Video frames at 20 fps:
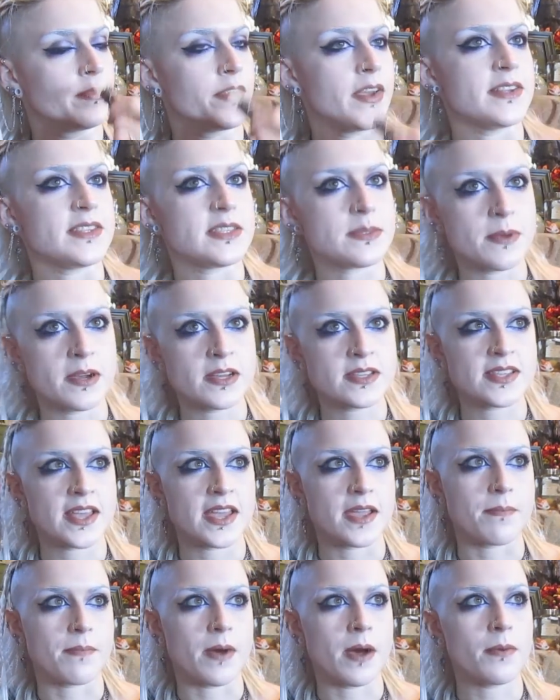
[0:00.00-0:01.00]
It smells
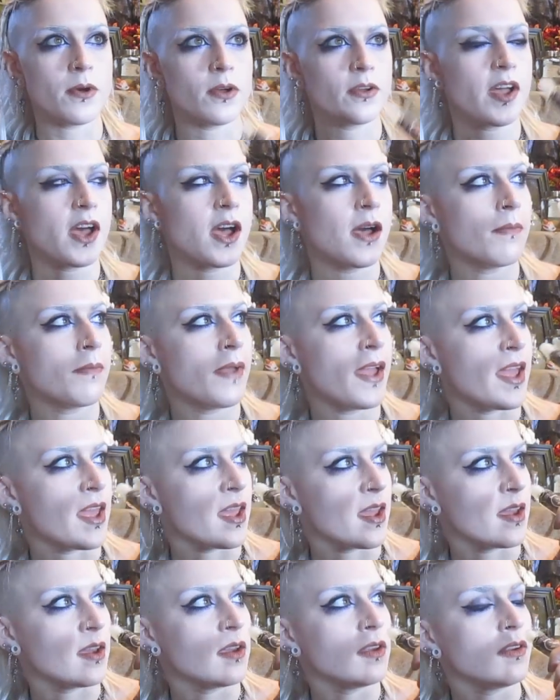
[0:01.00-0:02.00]
like bubblegum
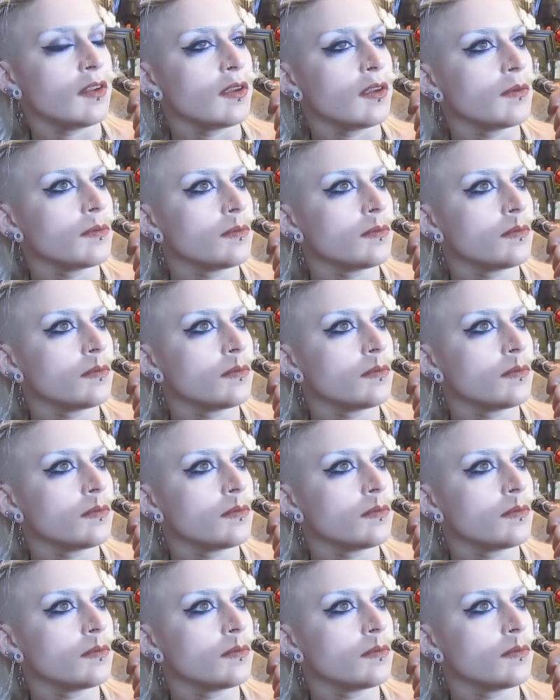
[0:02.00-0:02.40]
and,